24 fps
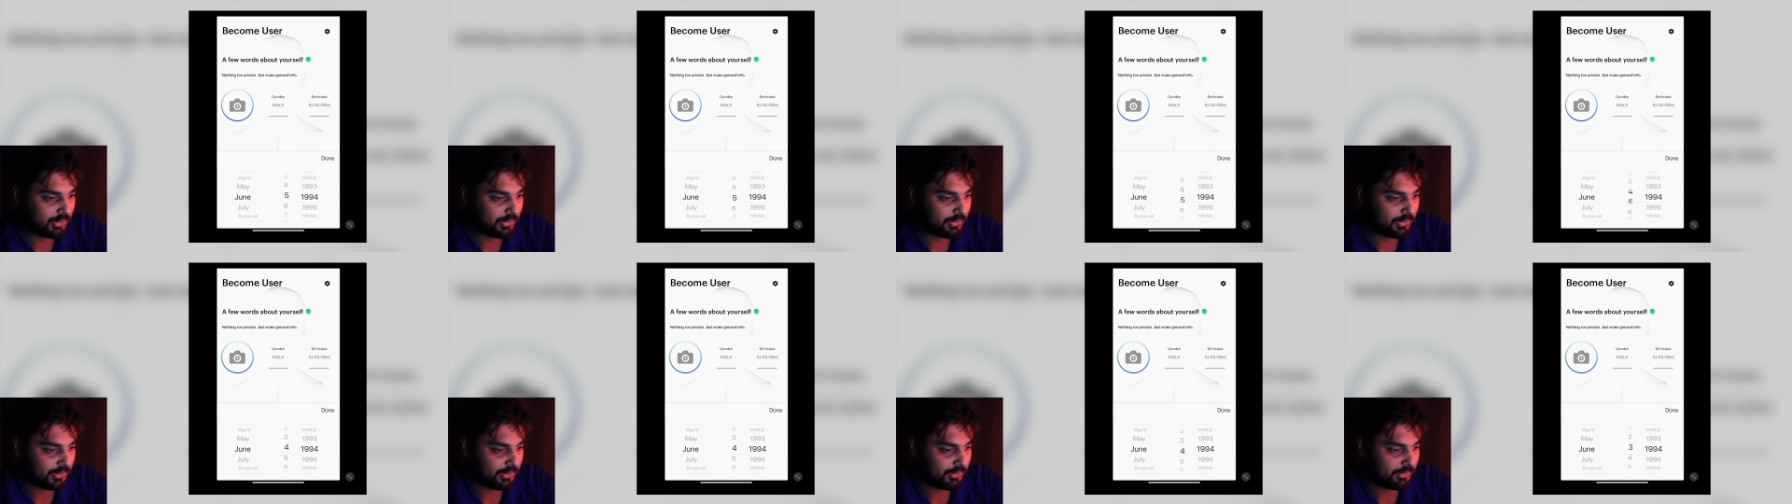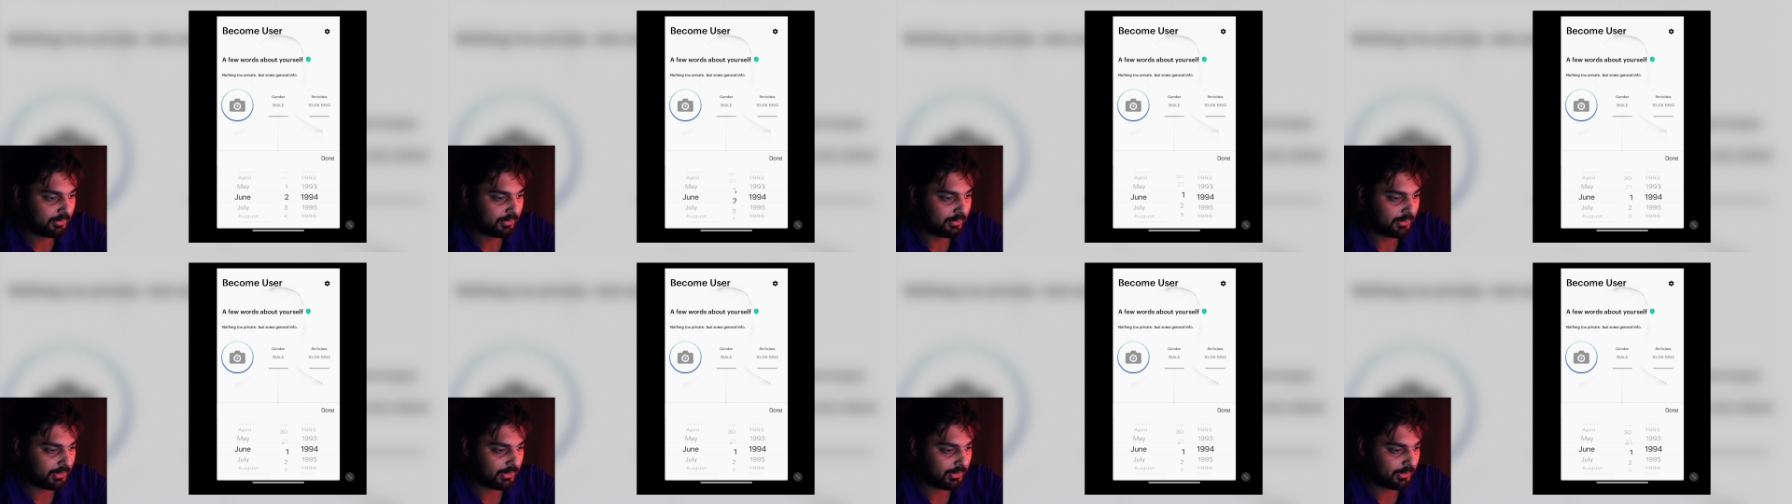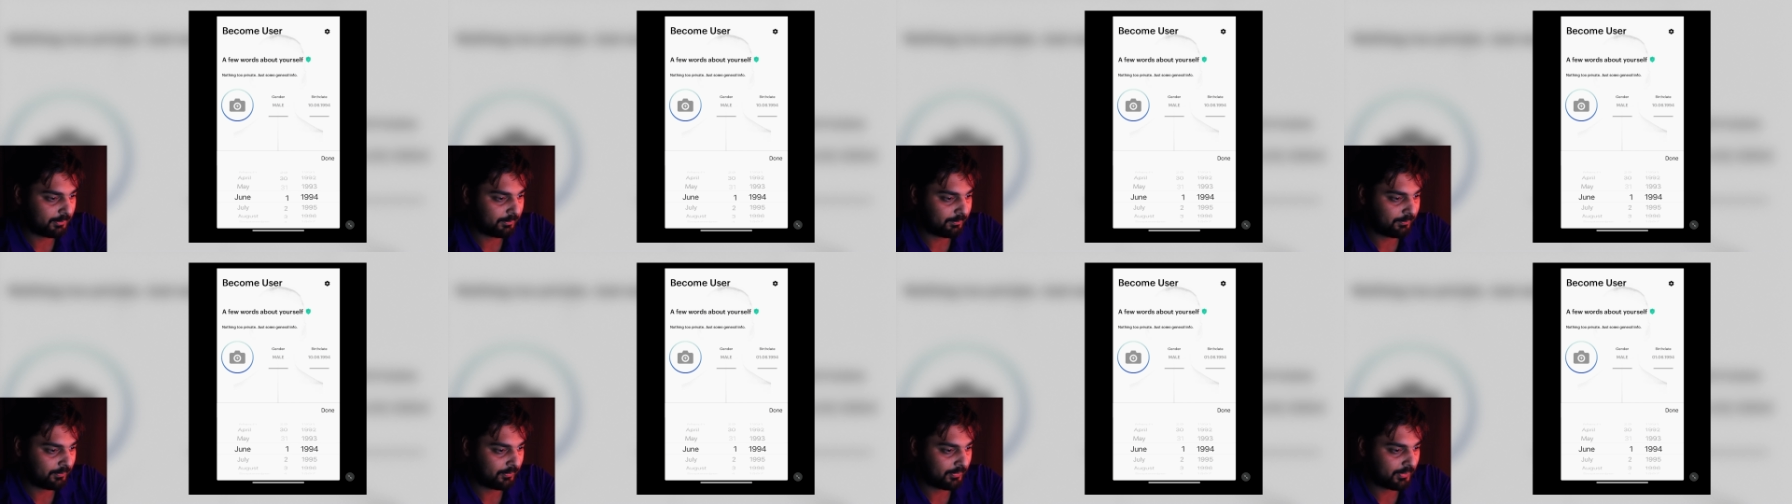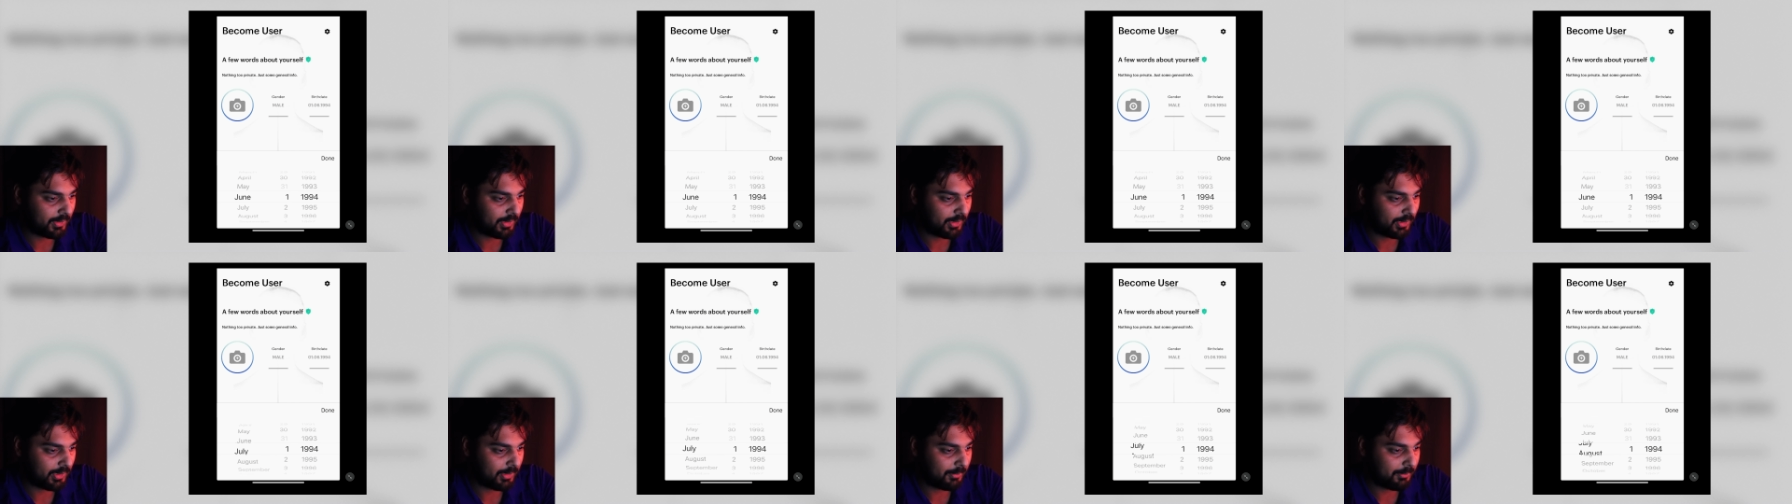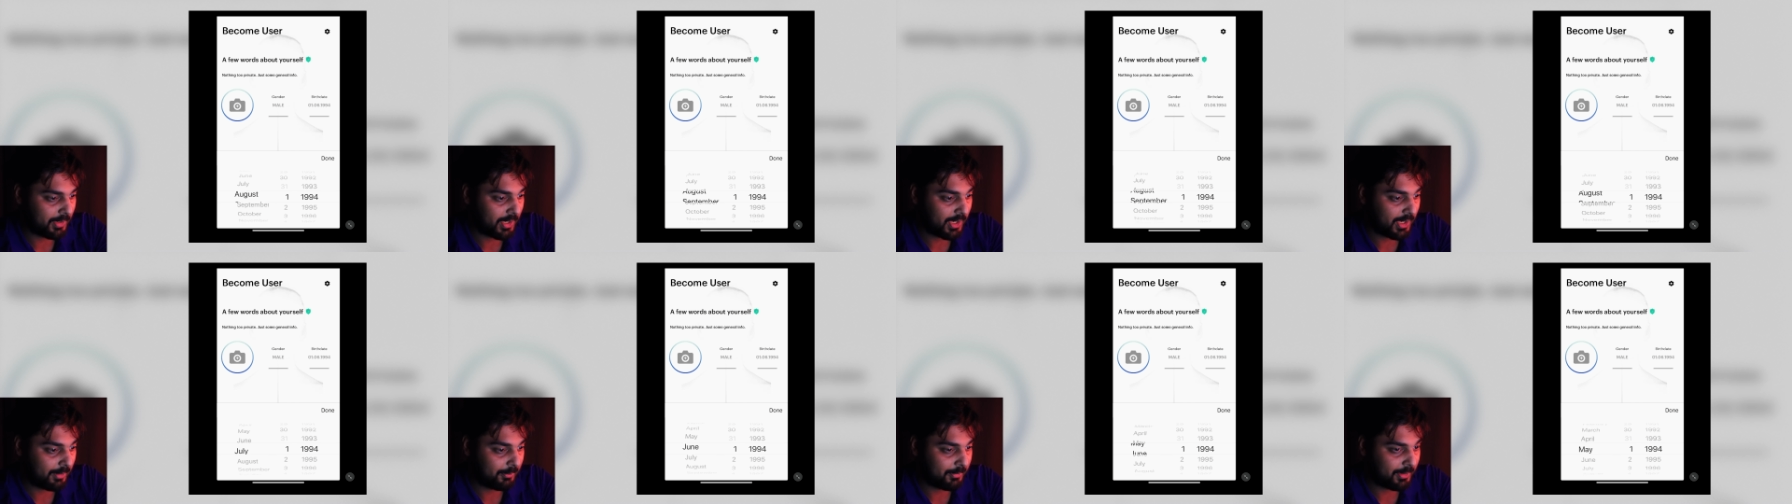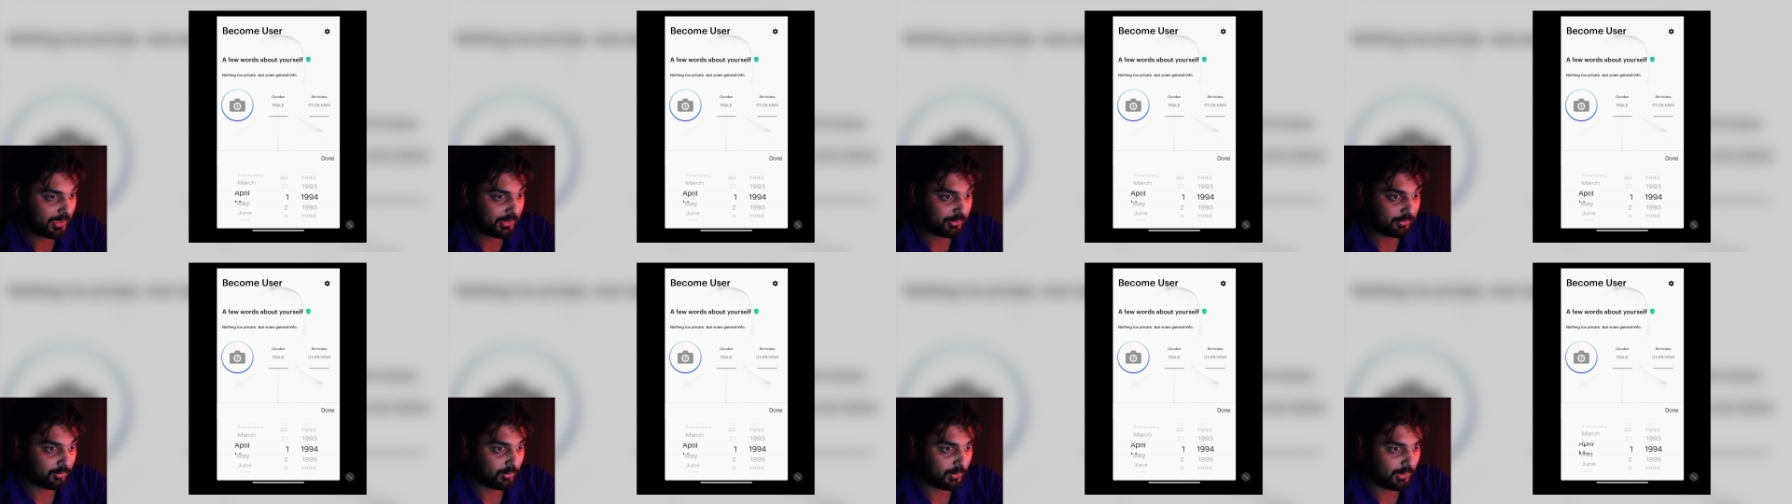You know, um, uh, I'm not I'm
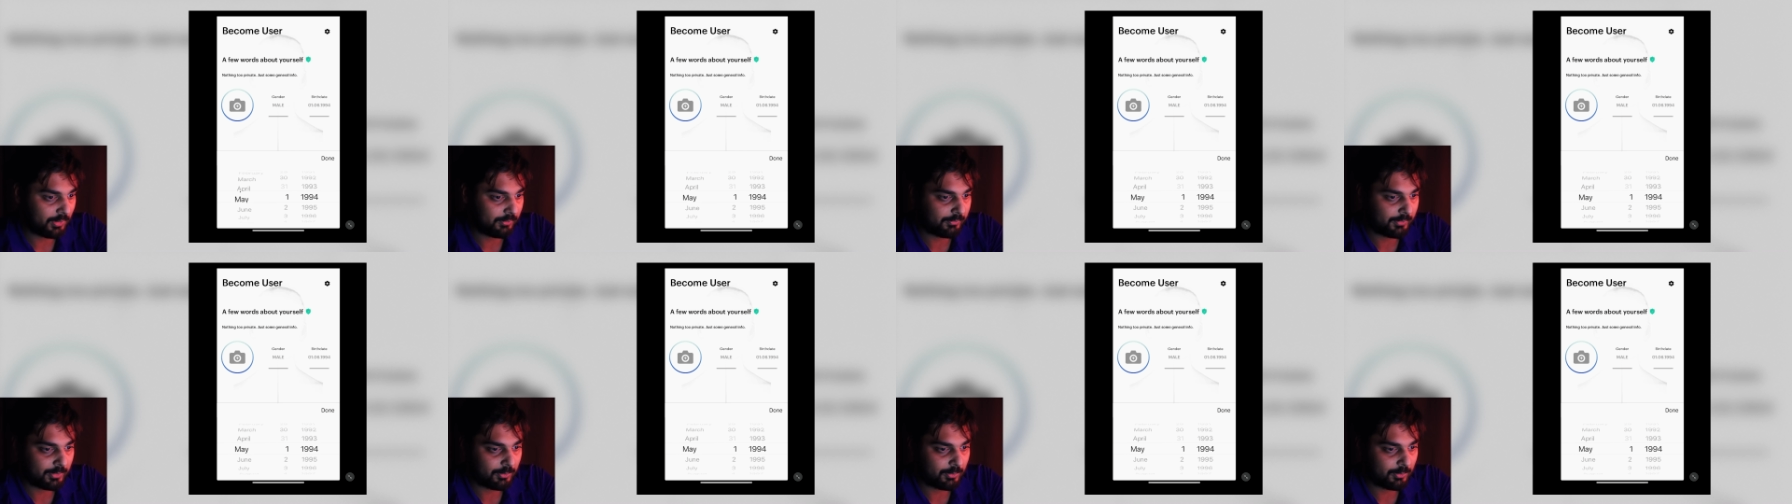not 12